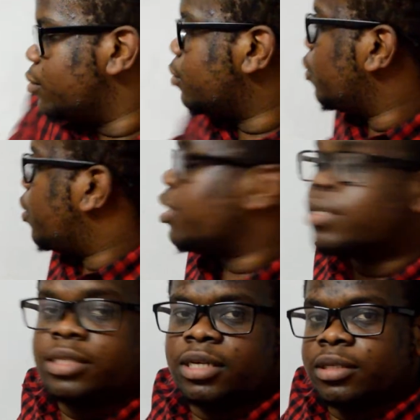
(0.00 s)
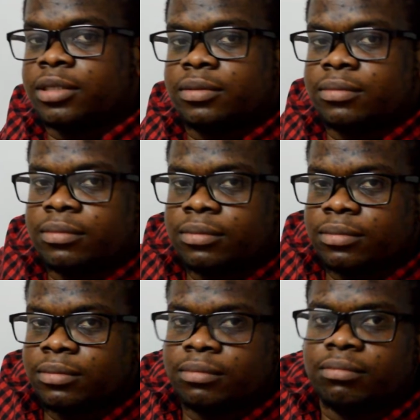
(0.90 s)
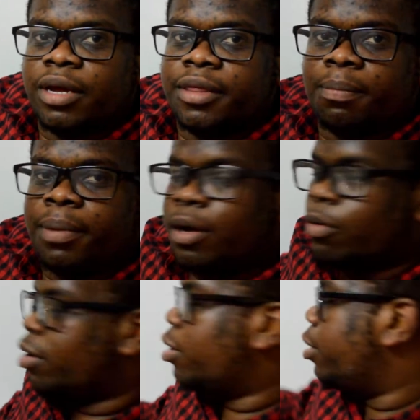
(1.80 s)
Okay, let's change it by the power.